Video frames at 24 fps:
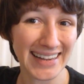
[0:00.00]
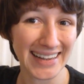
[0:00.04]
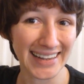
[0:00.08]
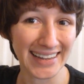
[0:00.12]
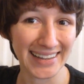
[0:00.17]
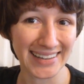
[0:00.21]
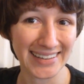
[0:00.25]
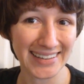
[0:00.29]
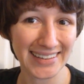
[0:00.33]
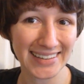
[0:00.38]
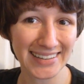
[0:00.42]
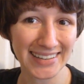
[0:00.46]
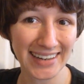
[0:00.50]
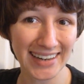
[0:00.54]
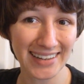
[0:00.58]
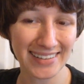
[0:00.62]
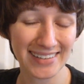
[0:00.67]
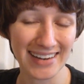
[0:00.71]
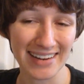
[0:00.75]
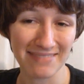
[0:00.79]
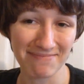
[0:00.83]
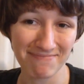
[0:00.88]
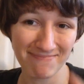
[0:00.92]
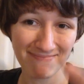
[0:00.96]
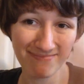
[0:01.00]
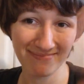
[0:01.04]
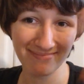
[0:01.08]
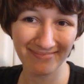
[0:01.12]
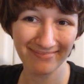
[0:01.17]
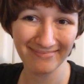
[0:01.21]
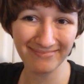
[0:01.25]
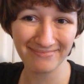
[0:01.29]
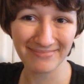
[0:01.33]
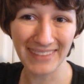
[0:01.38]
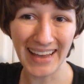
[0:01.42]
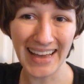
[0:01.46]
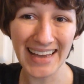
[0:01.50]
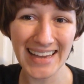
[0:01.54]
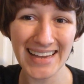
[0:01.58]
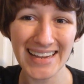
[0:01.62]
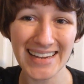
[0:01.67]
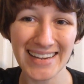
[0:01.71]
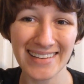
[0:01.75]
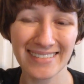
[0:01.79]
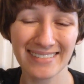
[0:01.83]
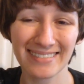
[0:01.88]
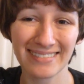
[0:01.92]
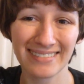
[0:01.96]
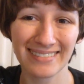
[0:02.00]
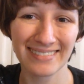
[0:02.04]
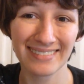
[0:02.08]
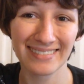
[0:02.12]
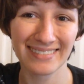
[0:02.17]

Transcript: And until next time, bye!